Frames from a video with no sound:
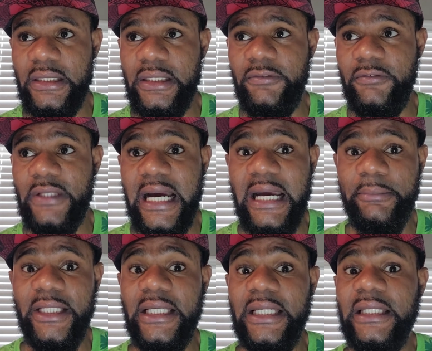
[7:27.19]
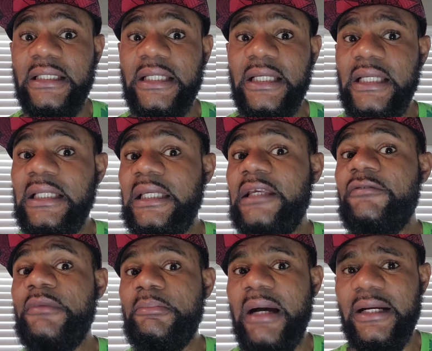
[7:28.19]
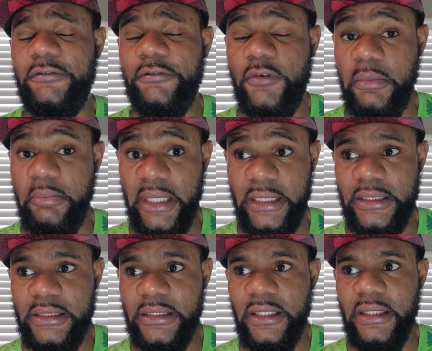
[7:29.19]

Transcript: the time they didn't give me back the 4 minutes.